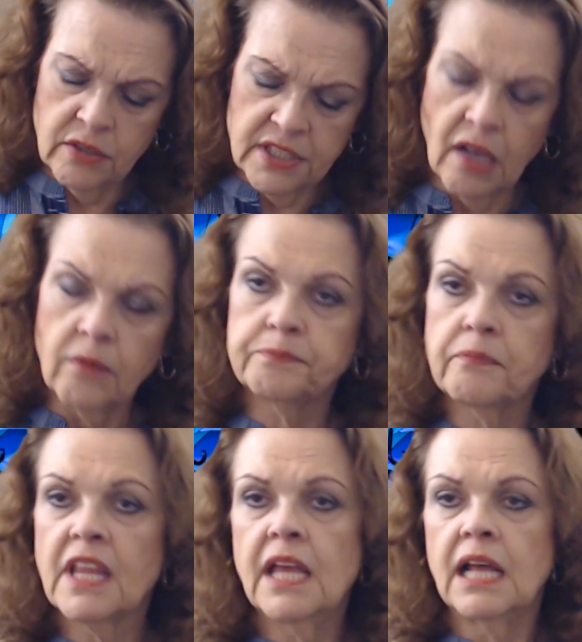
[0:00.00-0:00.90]
So
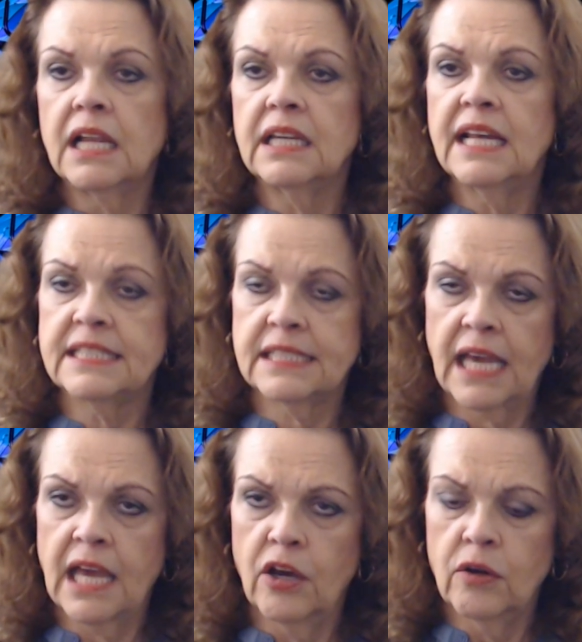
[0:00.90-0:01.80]
let's
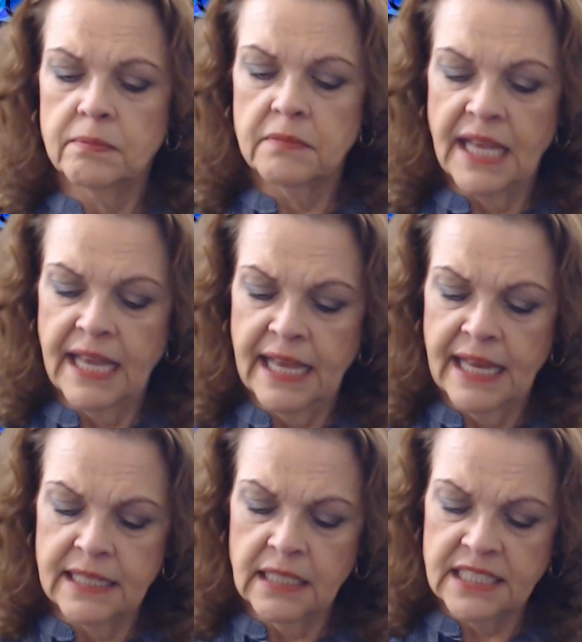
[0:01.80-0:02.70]
go
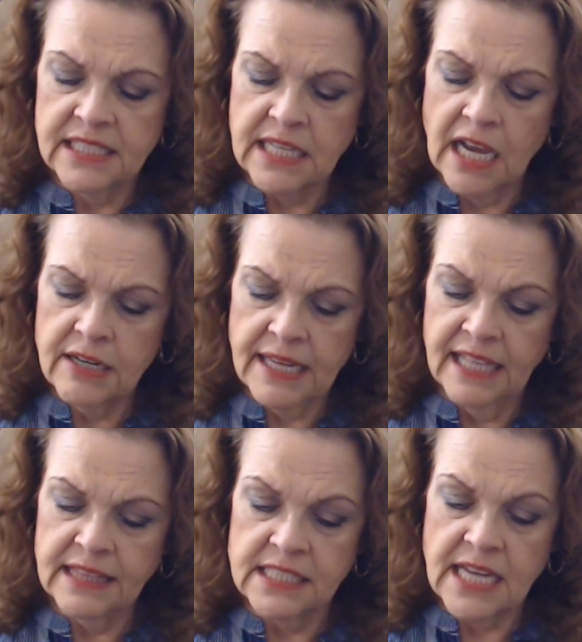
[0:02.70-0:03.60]
and let's start
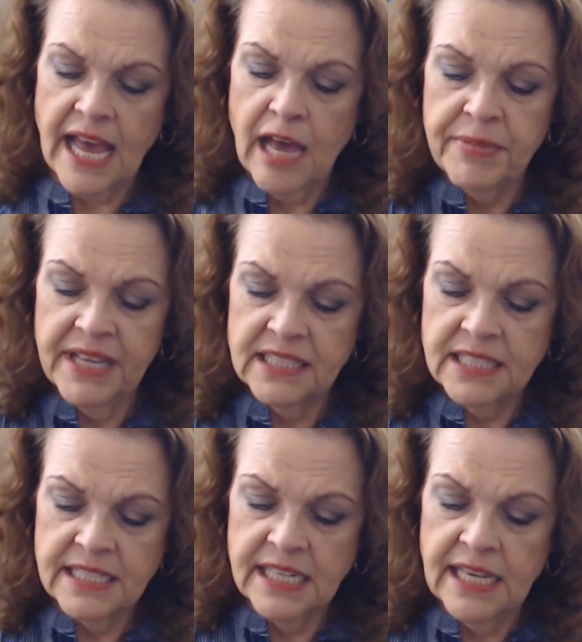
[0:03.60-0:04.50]
at the top and
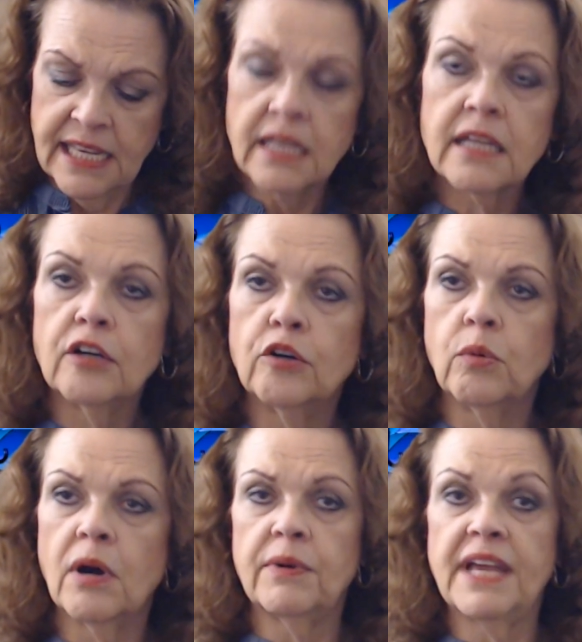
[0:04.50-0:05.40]
see
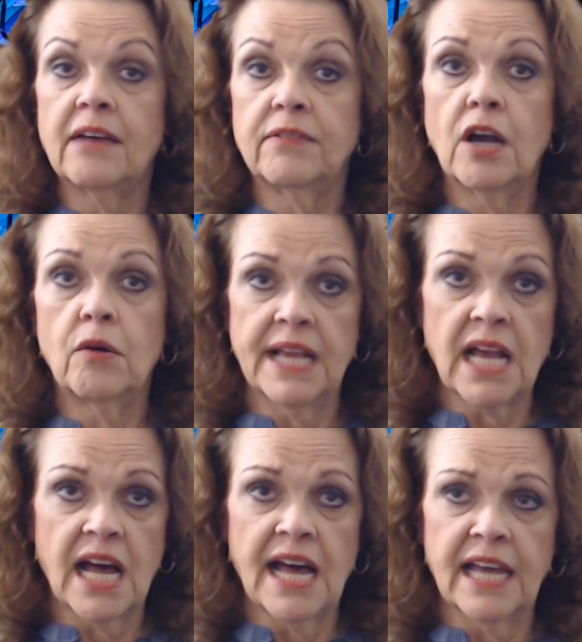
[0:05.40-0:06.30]
what we have going
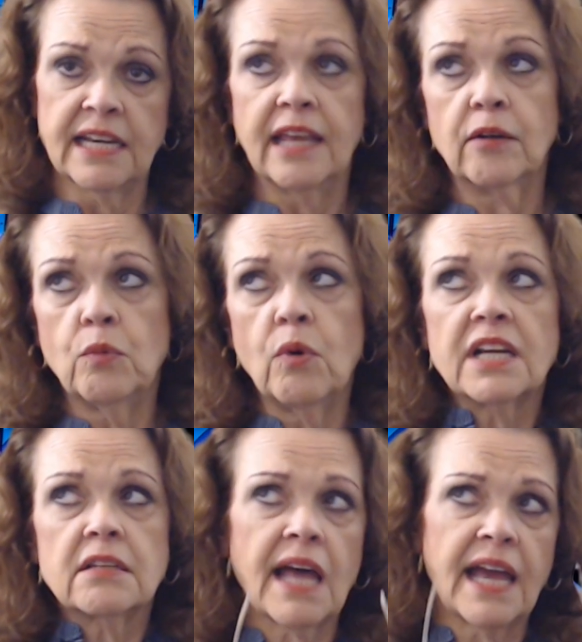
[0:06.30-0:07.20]
on and
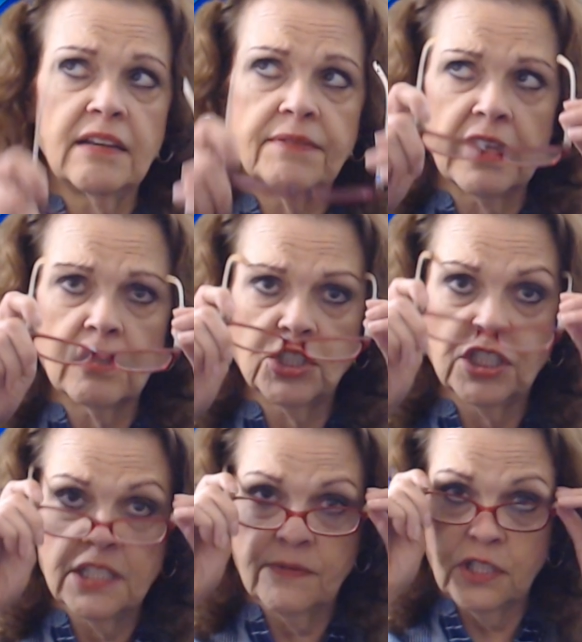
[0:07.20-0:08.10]
what kind of
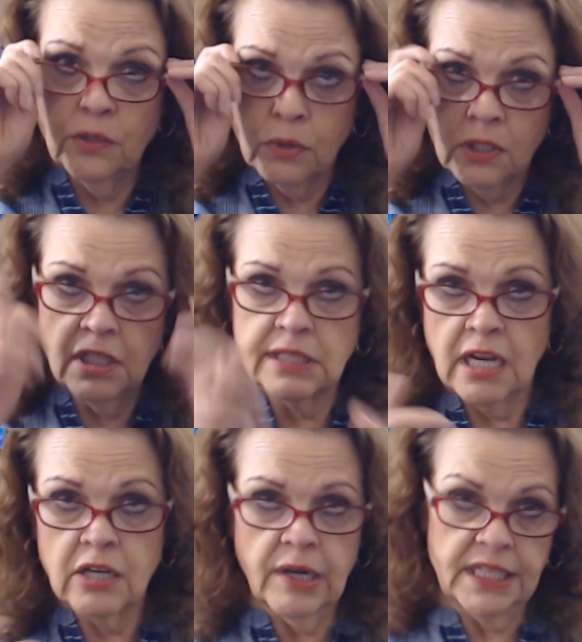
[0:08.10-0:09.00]
energies for the world
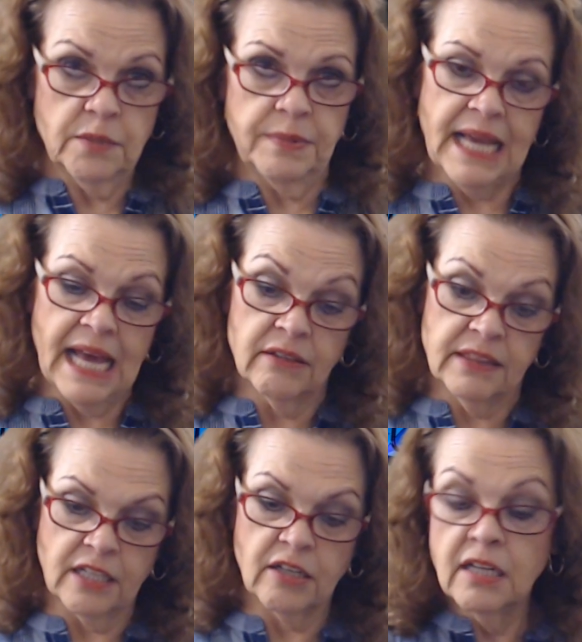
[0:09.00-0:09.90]
are going to be out
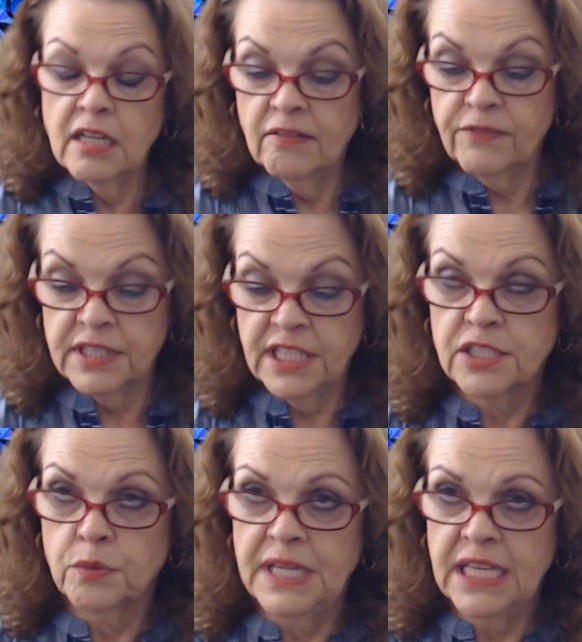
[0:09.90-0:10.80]
there for
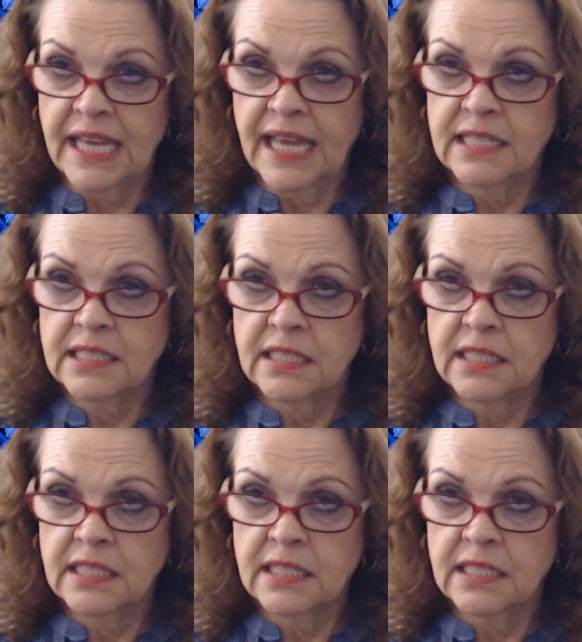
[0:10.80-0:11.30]
this weekend.